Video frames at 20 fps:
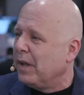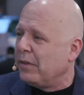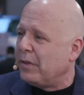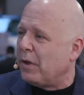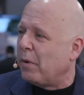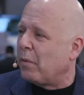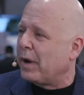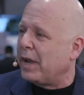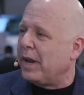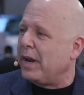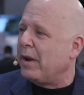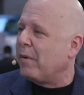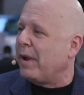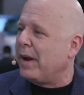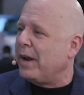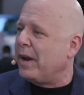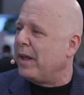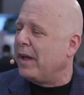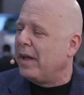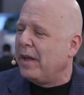that we're getting
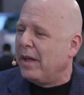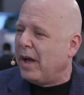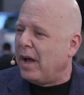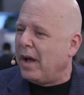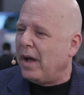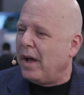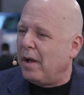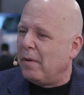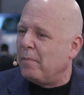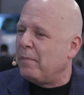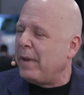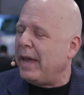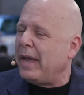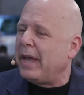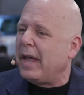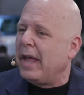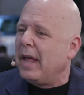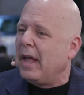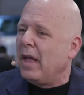ready to make,